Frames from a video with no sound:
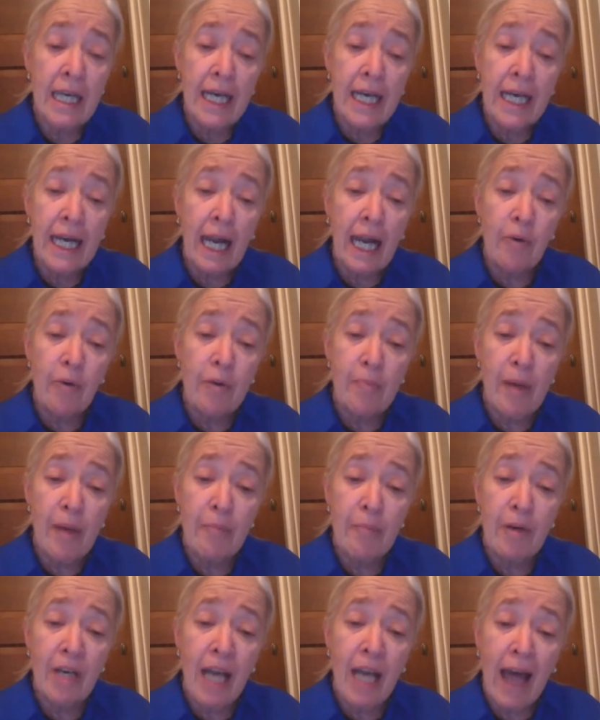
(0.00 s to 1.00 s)
And I
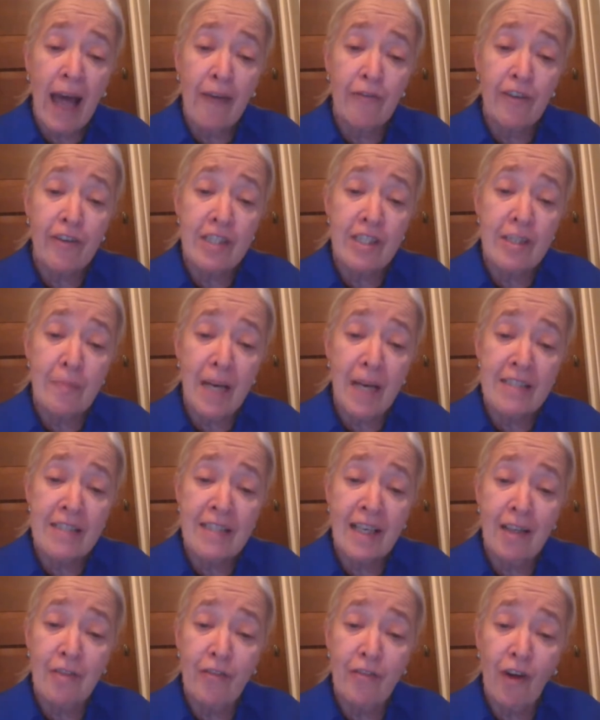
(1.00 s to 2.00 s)
remember laughing to
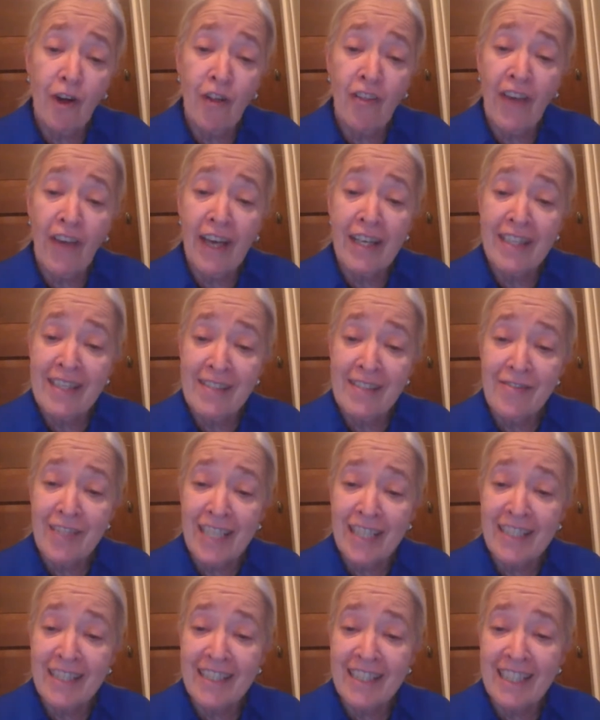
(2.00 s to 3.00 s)
myself all that
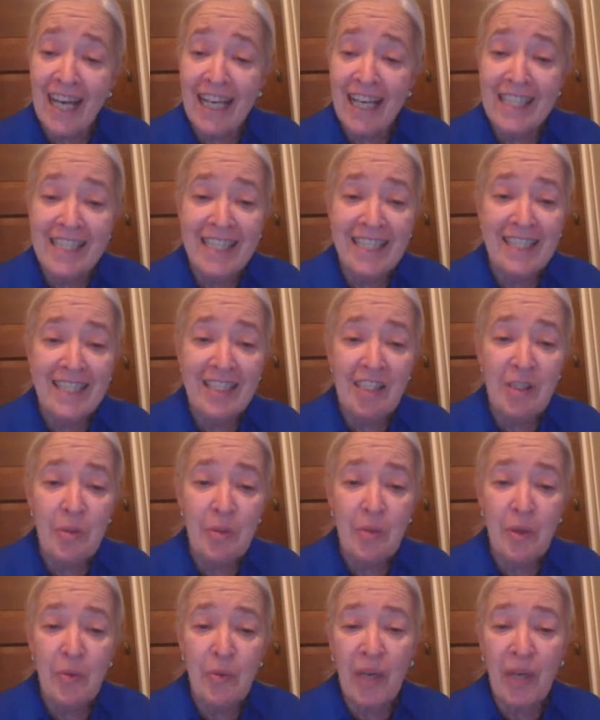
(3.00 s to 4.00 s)
evening at the idea you
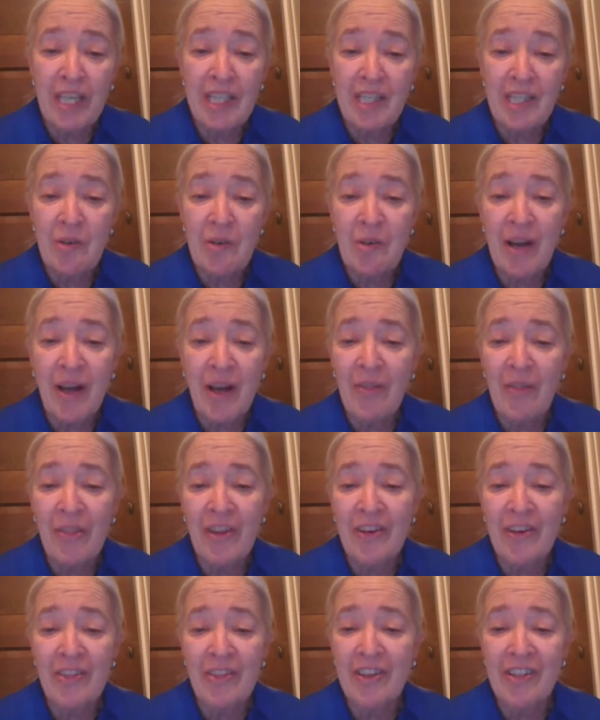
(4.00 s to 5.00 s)
were waiting around there
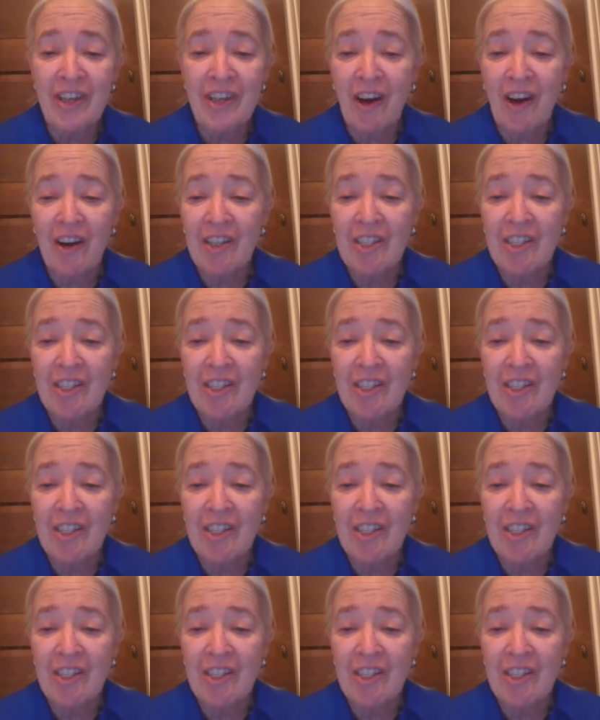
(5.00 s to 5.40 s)
in the dark,